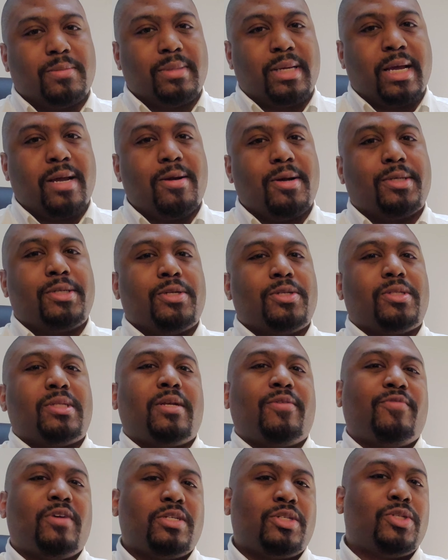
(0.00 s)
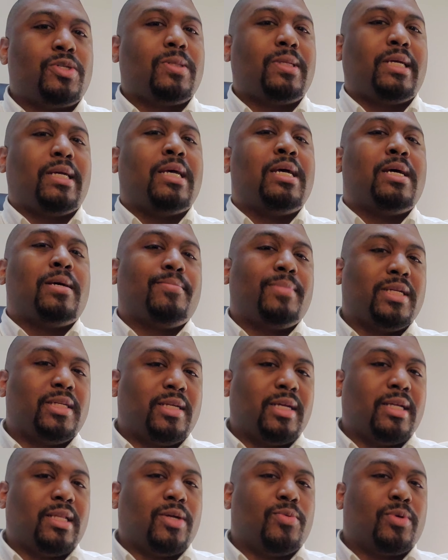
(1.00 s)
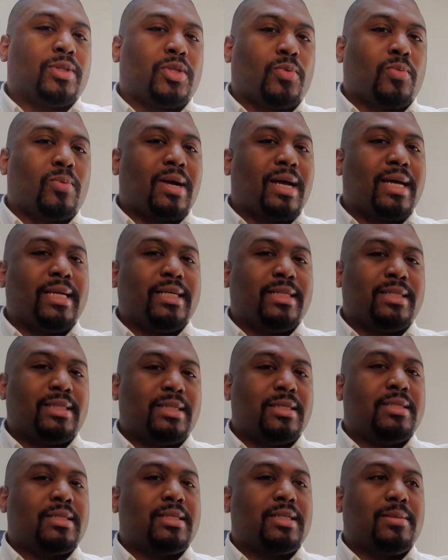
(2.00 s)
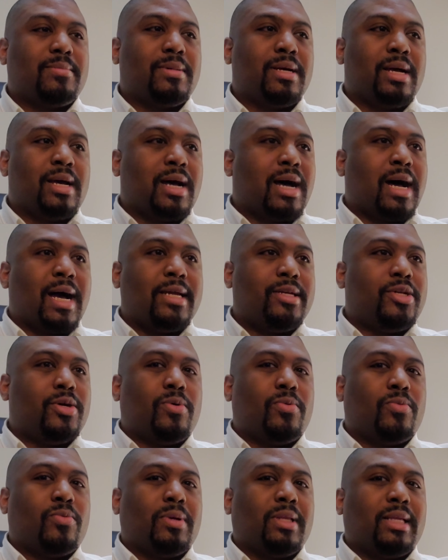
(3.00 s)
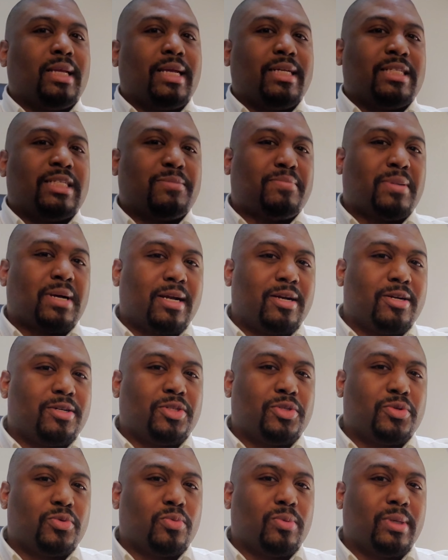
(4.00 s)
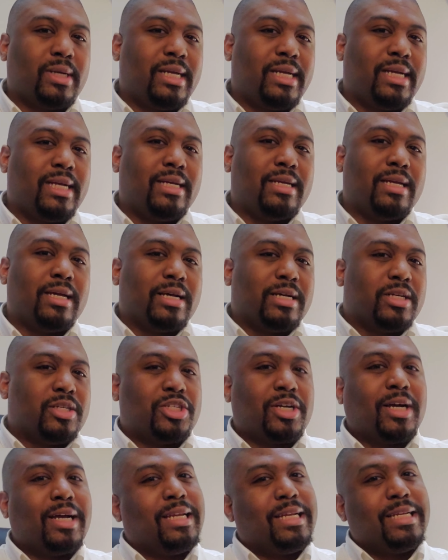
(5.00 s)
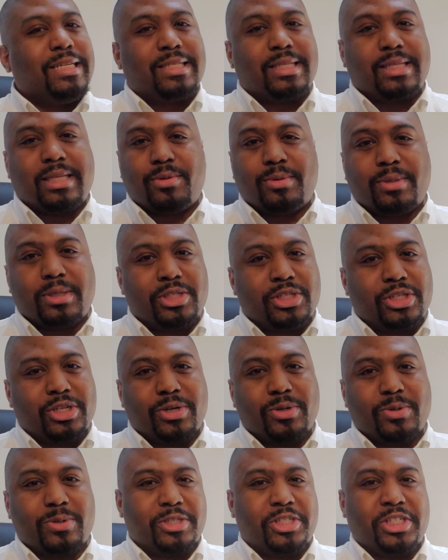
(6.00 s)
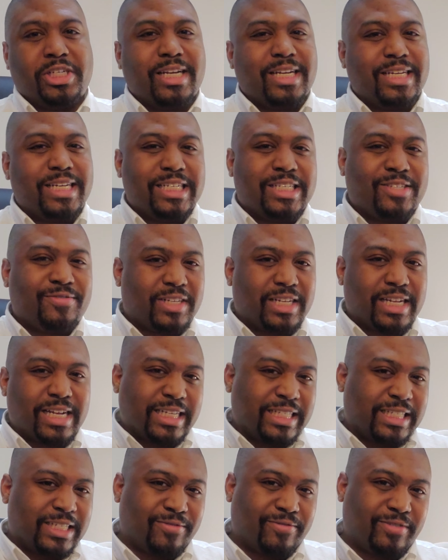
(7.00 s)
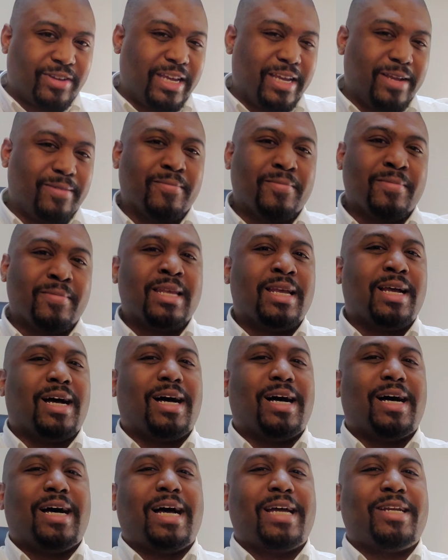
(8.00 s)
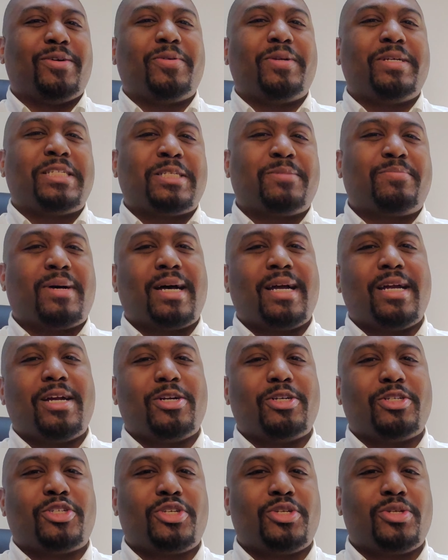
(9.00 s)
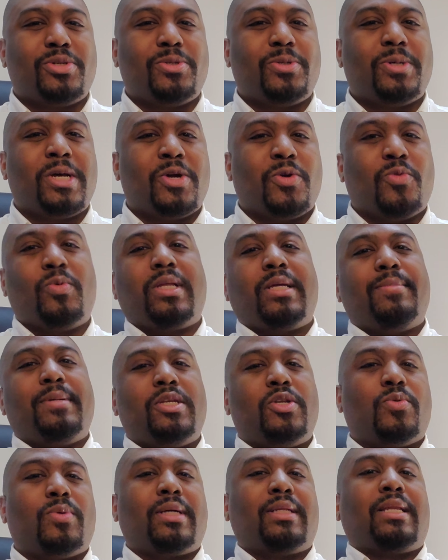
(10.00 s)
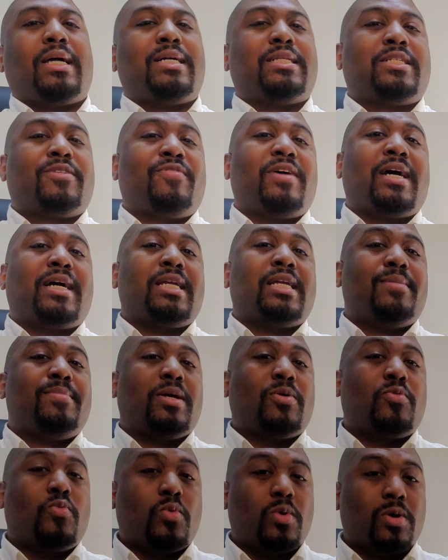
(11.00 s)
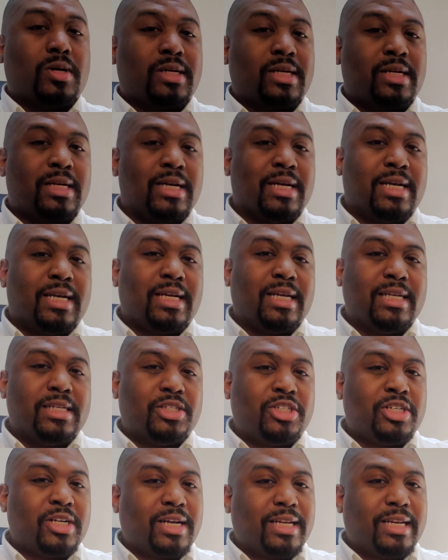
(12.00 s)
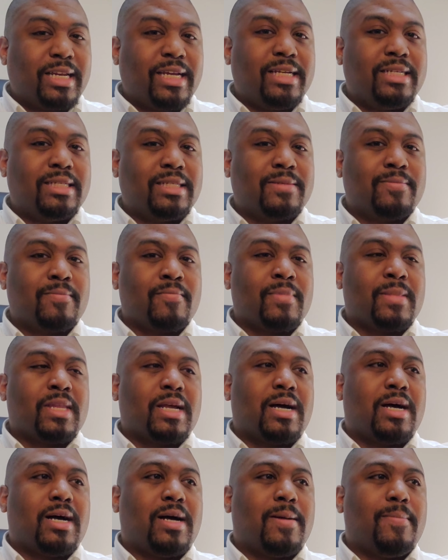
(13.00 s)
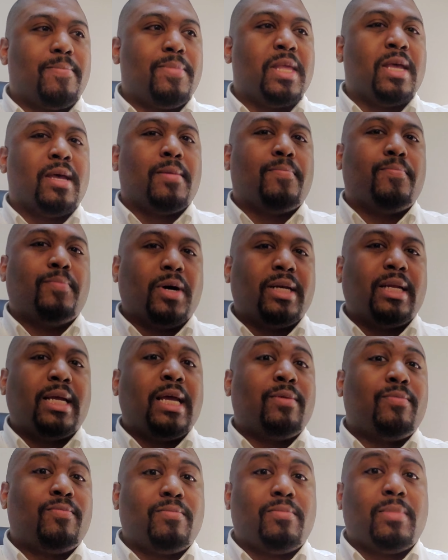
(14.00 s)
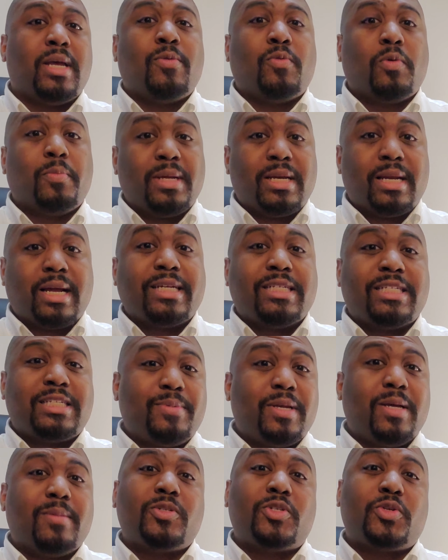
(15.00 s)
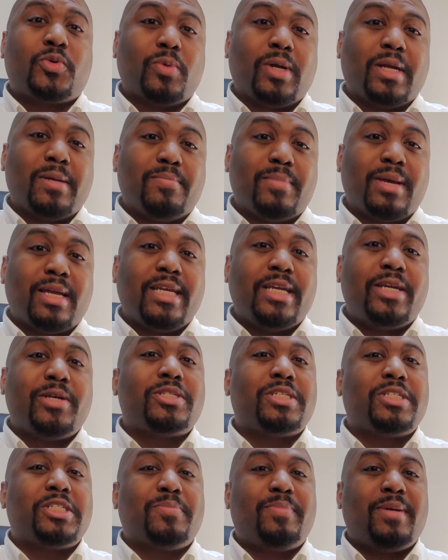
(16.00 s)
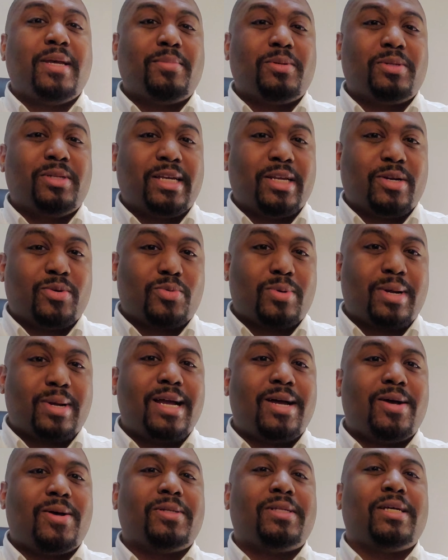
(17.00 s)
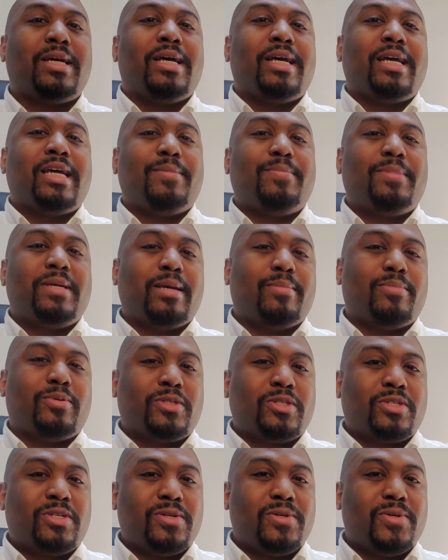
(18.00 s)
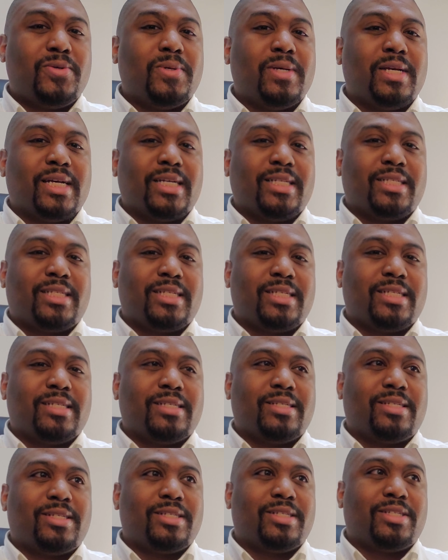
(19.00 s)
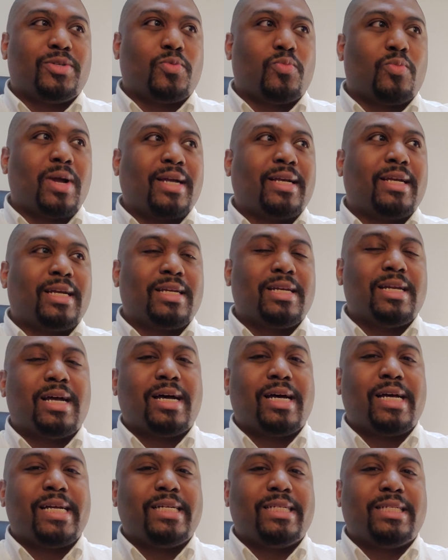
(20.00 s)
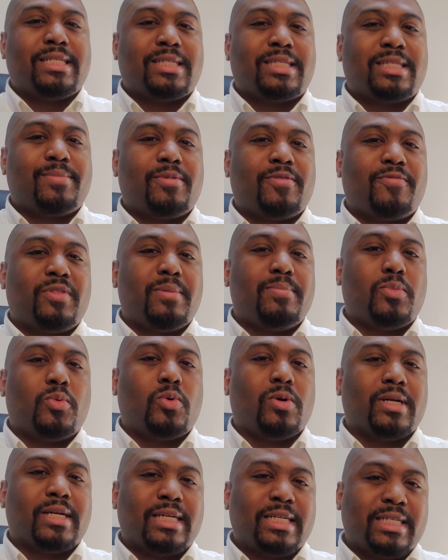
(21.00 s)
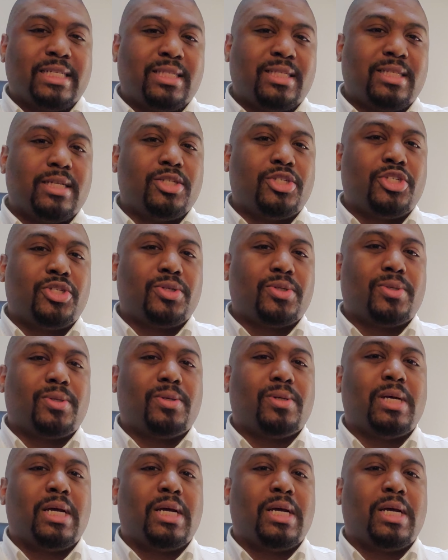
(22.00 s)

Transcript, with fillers: characters and eventually be dealing with the writing system, I don't really aspire to read Chinese literature or Chinese philosophy. Uh, I don't aspire to really be doing lots of academic work in Chinese, um, but it, it would be nice to be able to read menus and to be able to get around, to be able to, to, to, to recognize some of the more essential